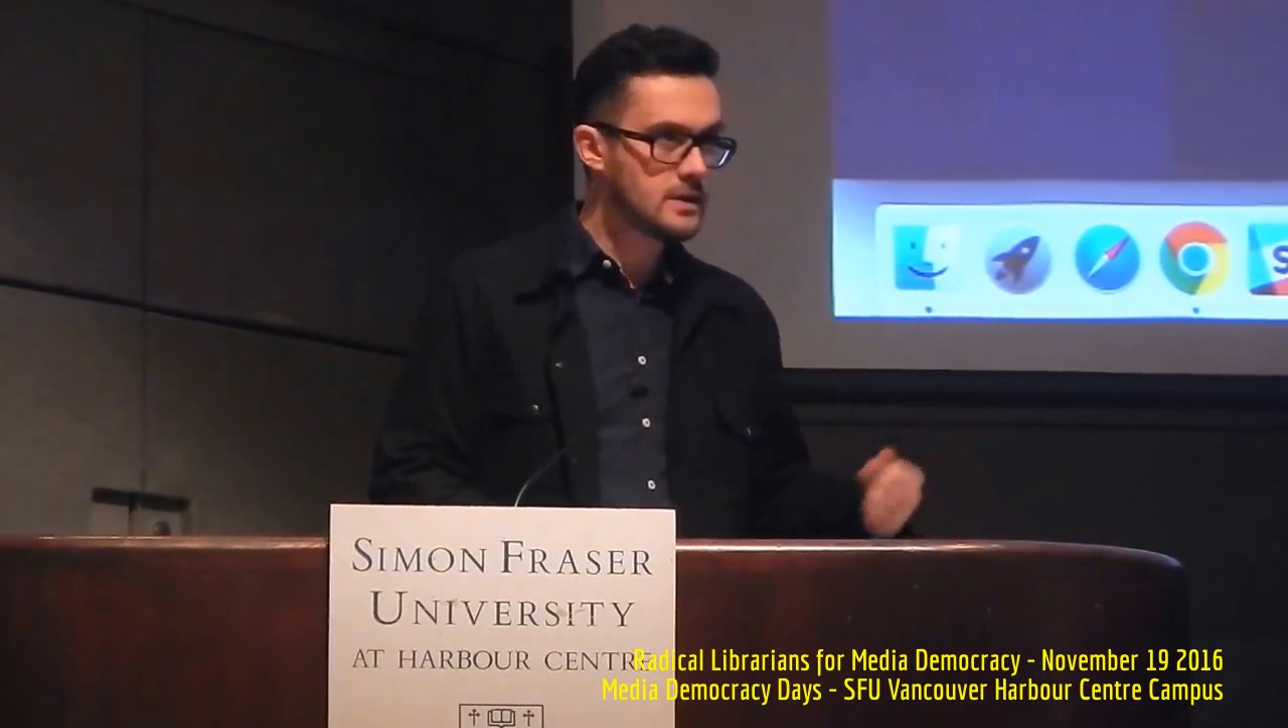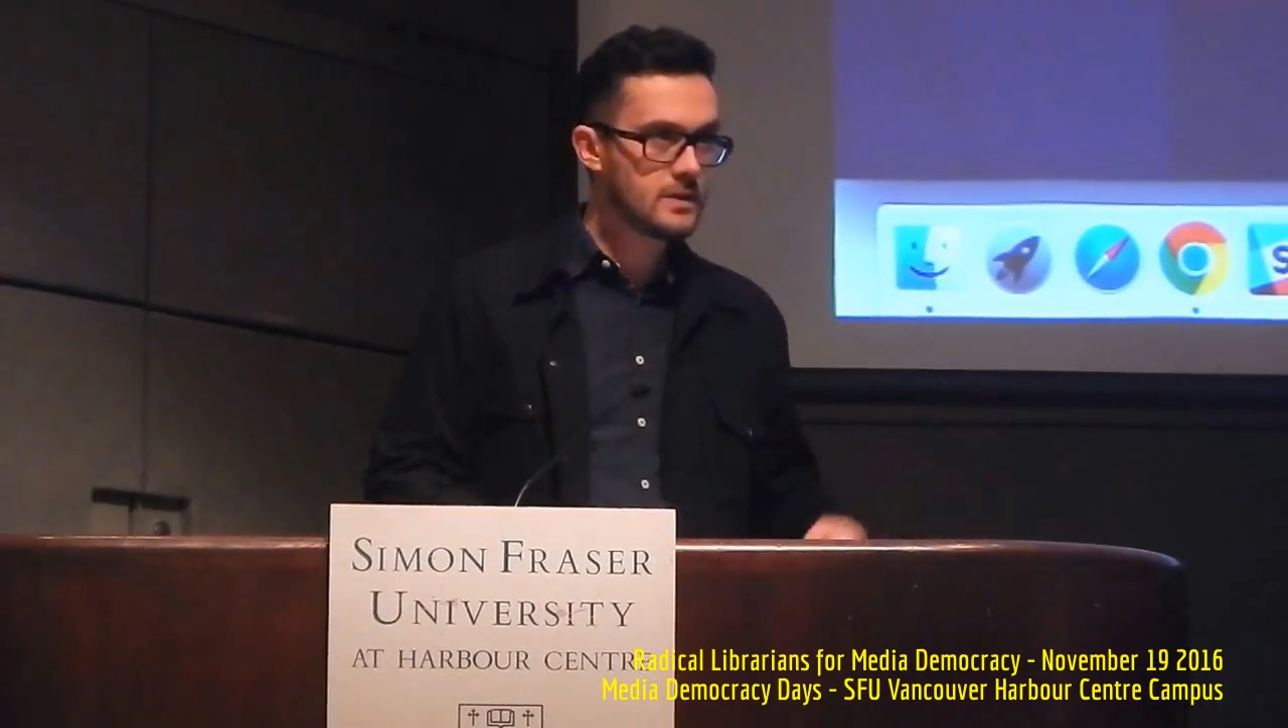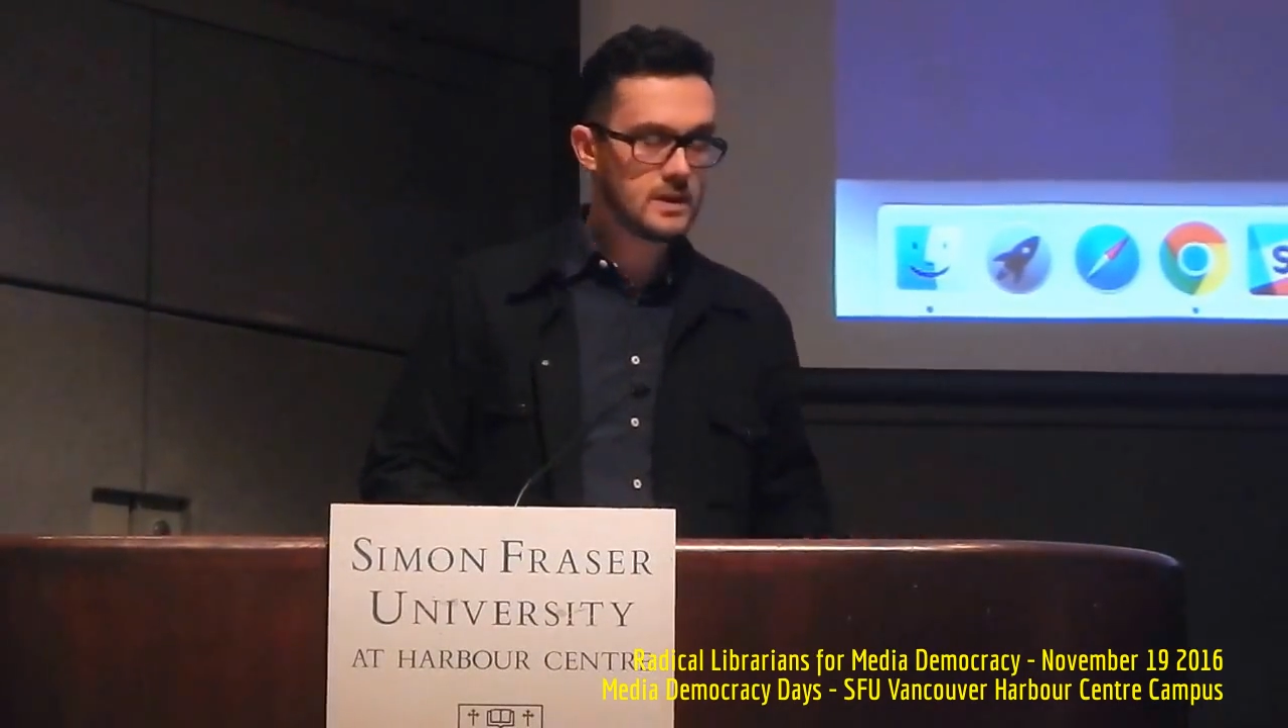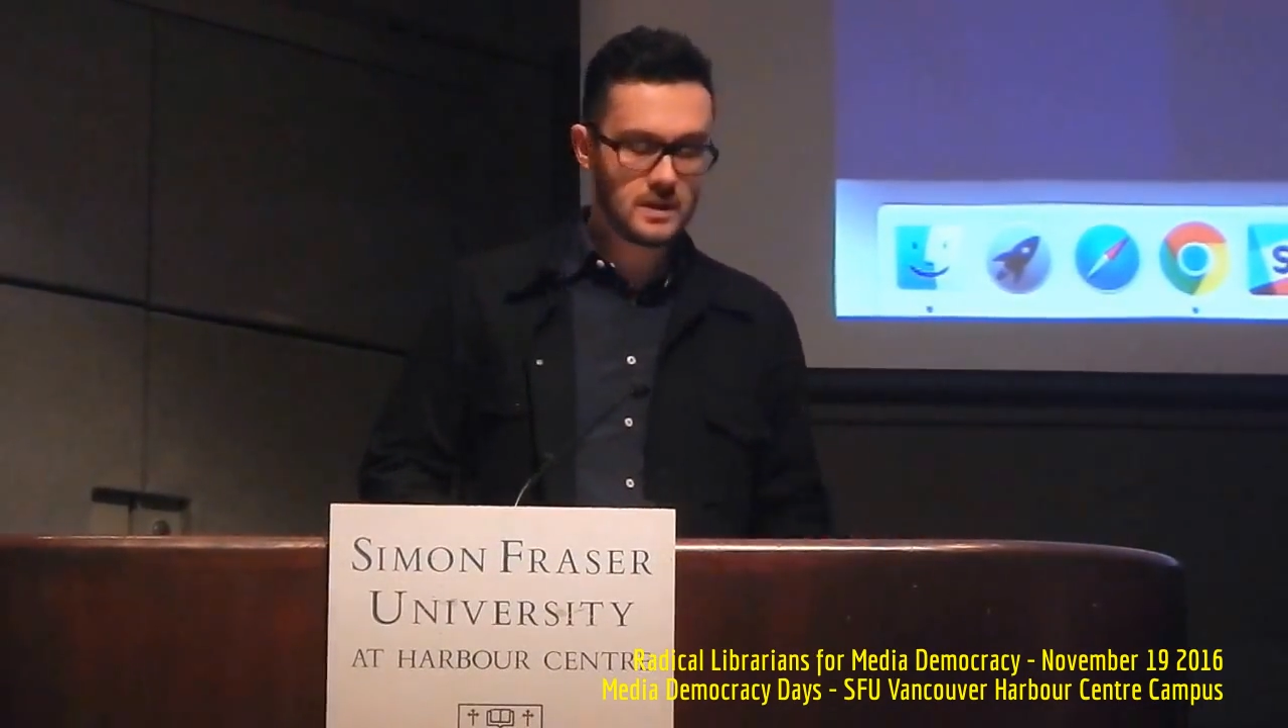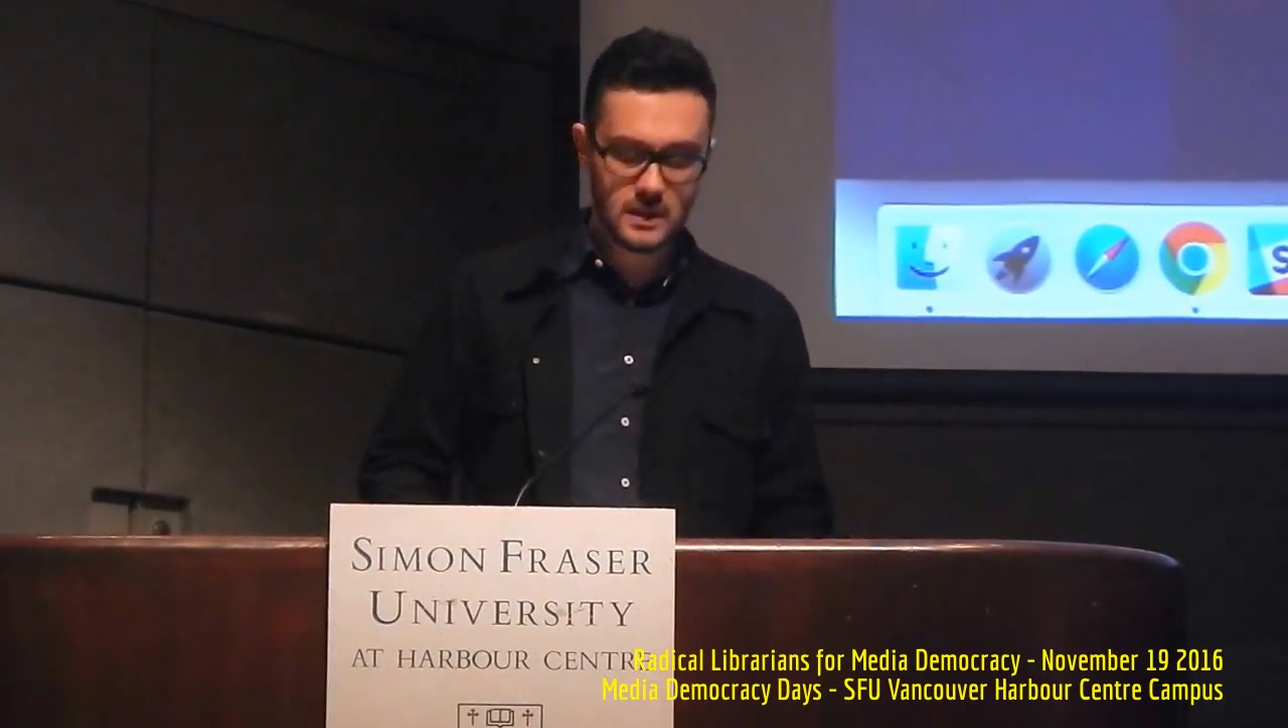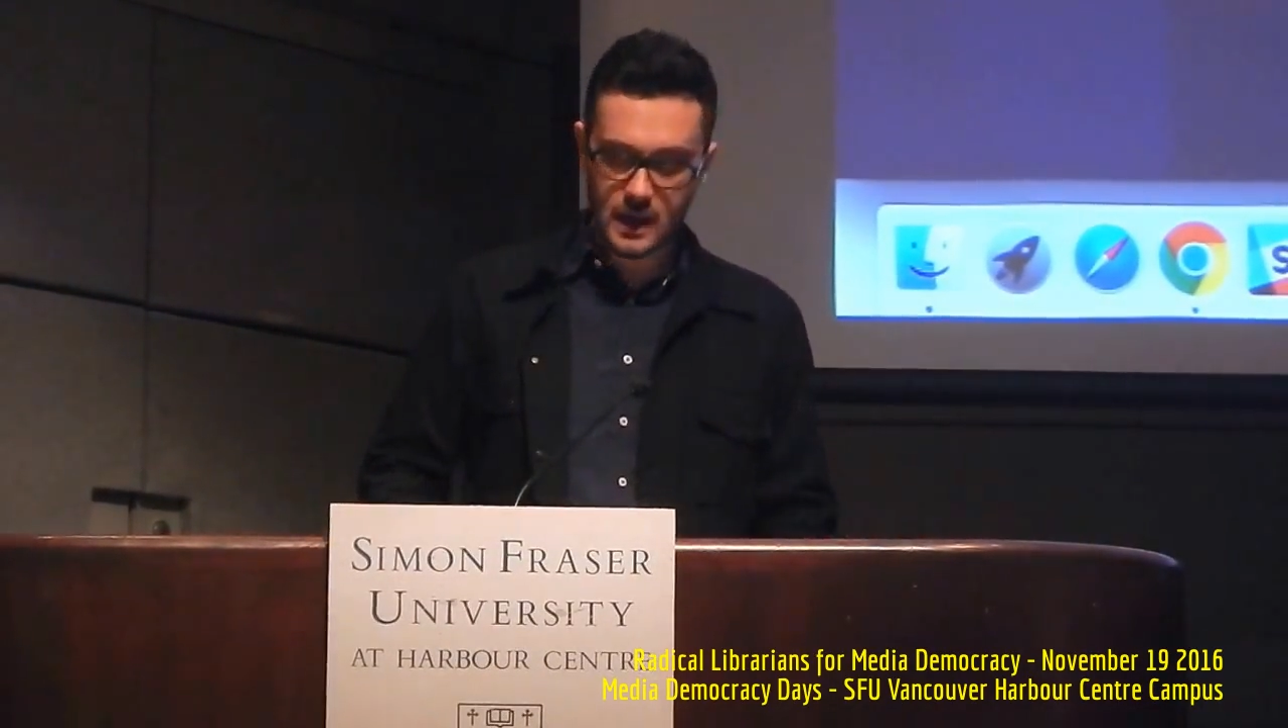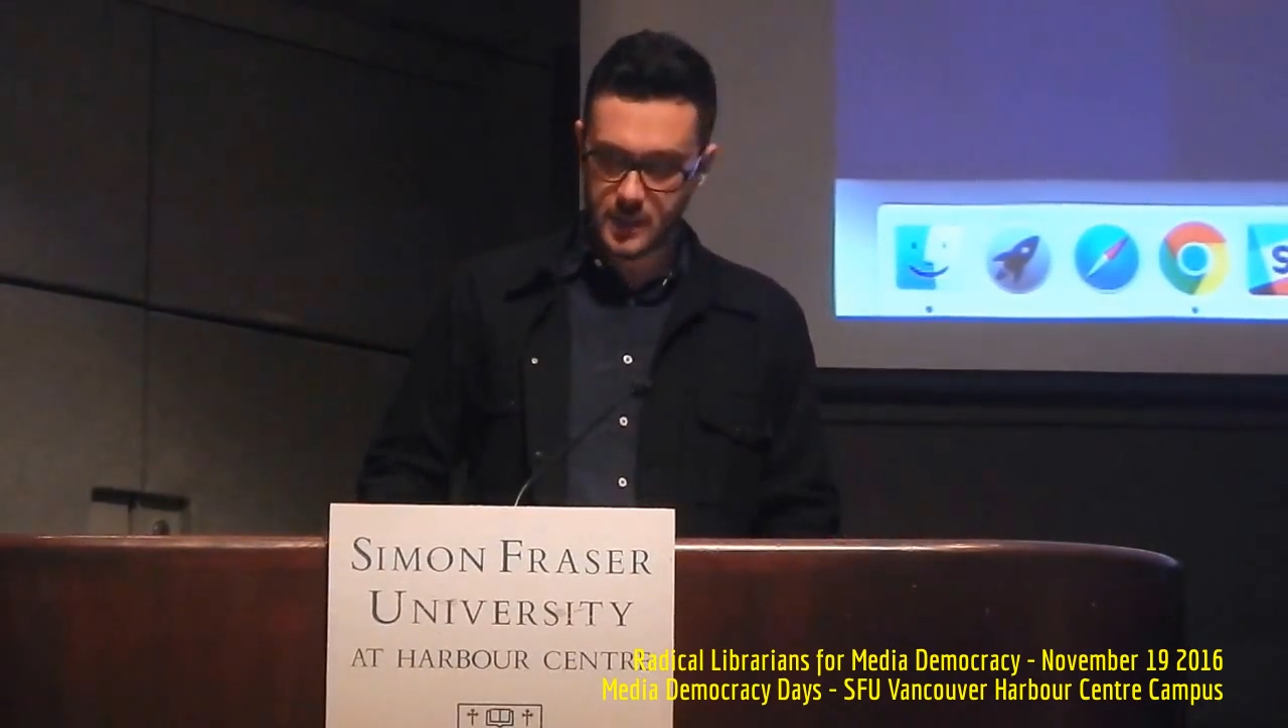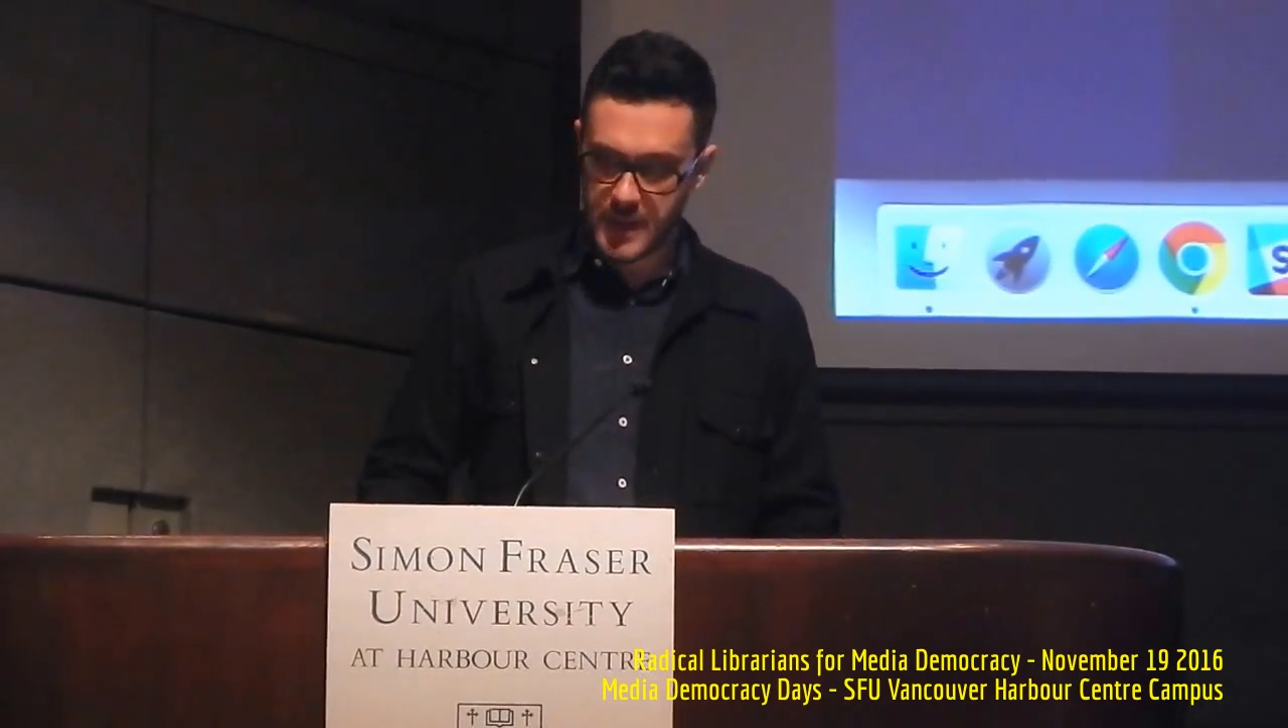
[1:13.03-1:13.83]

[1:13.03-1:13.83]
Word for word: the uh,